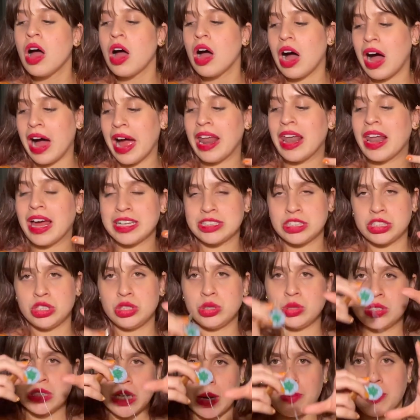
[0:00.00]
I like to do
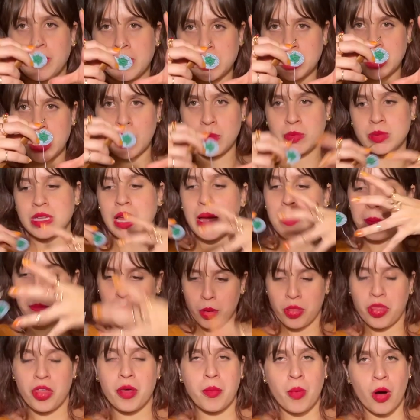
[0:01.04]
separate shapes and
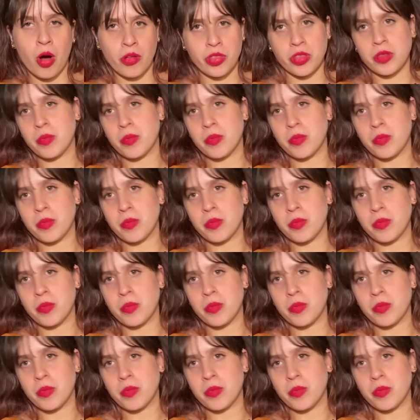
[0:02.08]
put them on the